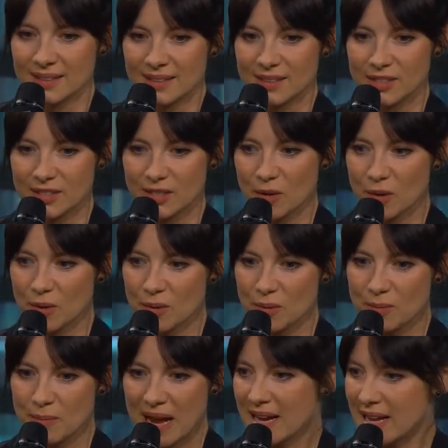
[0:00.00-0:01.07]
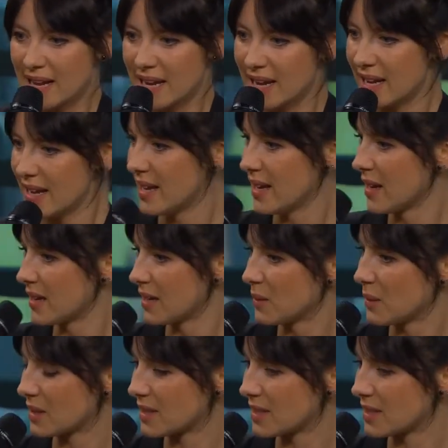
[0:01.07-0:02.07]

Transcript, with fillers: there's so many. What